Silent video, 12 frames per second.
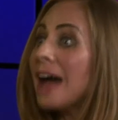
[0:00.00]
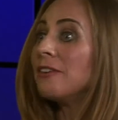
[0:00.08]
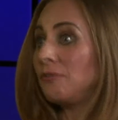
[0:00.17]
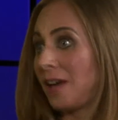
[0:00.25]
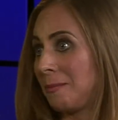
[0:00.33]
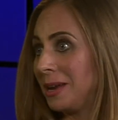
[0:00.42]

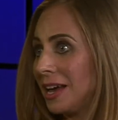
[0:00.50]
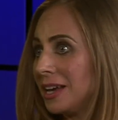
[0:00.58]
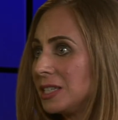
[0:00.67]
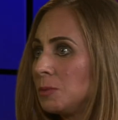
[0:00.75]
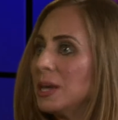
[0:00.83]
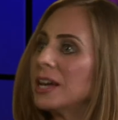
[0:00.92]
feminist
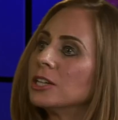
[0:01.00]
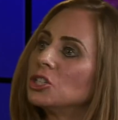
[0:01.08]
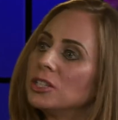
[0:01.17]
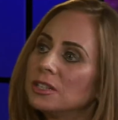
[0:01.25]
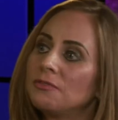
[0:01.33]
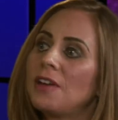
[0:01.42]
because she's
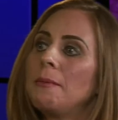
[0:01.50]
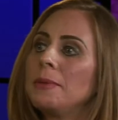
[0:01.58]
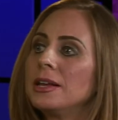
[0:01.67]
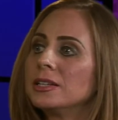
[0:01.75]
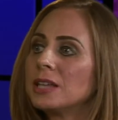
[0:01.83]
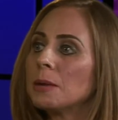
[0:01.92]
a
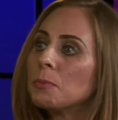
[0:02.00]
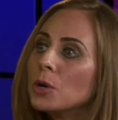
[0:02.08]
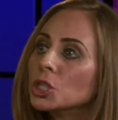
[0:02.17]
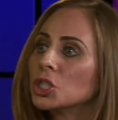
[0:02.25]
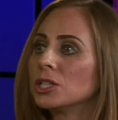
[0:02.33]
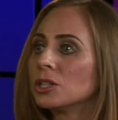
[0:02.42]
feminist that
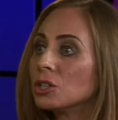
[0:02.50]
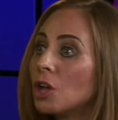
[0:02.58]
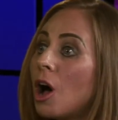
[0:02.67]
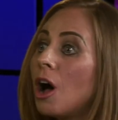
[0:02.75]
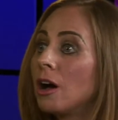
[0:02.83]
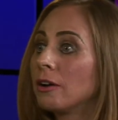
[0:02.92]
pushes
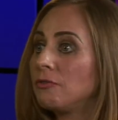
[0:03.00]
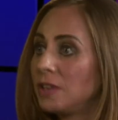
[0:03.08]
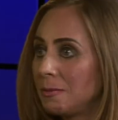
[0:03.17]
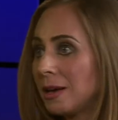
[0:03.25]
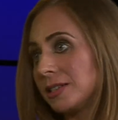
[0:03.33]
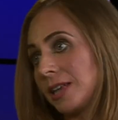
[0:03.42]
along
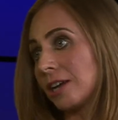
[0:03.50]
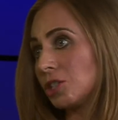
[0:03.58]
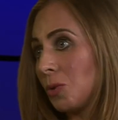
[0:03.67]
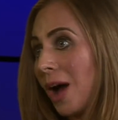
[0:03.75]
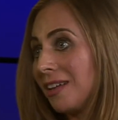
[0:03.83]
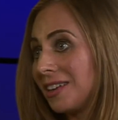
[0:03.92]
female
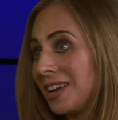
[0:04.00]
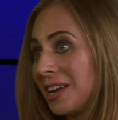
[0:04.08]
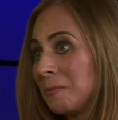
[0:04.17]
sexuality.